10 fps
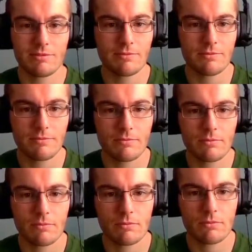
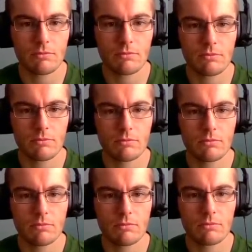
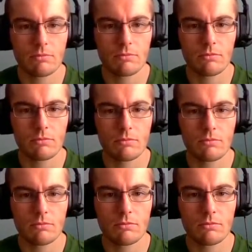Nobody speaks.